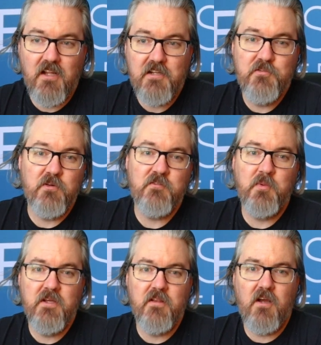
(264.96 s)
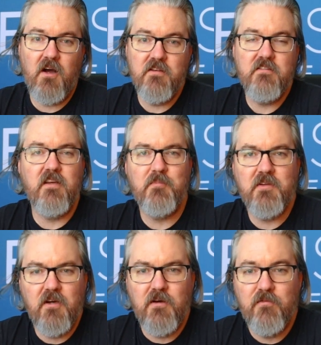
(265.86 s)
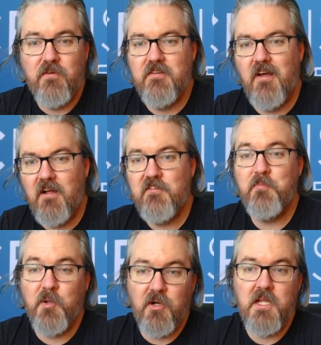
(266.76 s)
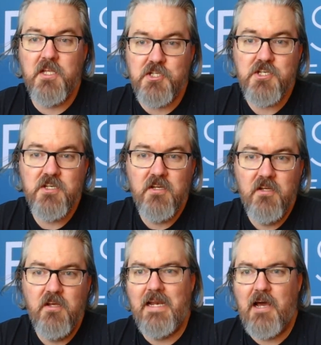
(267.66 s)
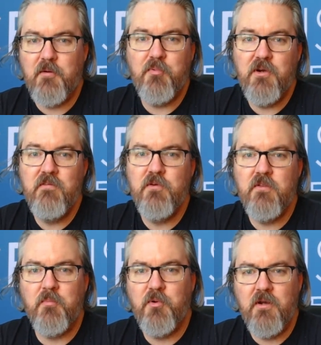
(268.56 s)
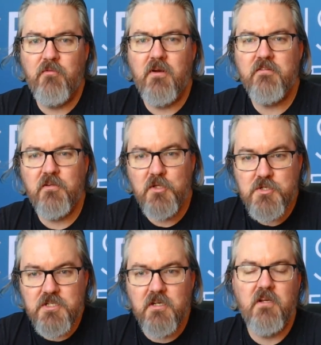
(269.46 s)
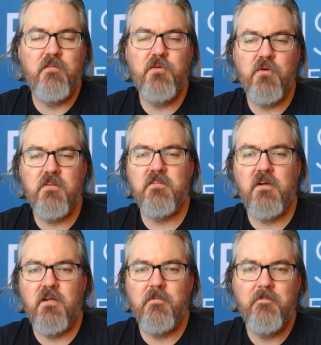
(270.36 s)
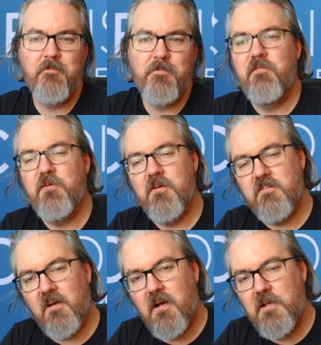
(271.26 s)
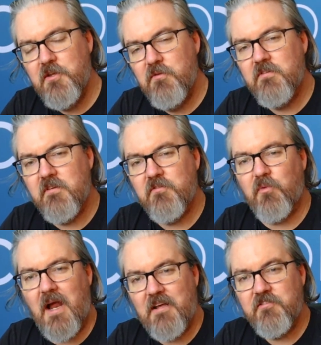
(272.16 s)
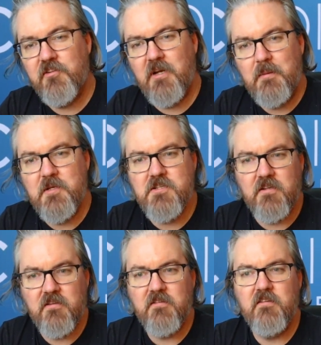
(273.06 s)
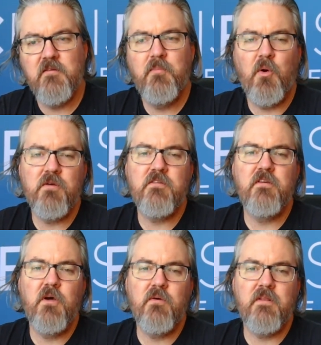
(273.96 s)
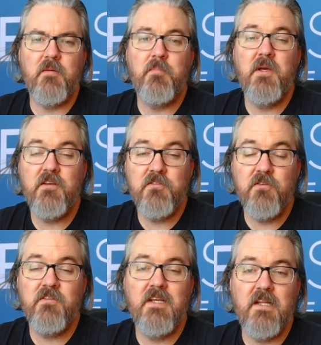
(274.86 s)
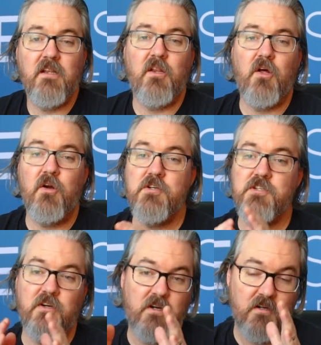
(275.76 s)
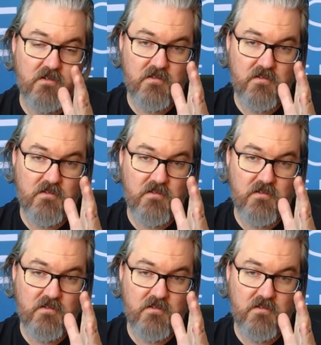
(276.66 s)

like to explain the concept of dots per inch and how to preview the print resolution of your design. If your design uses raster images, it's important to note that pixels get larger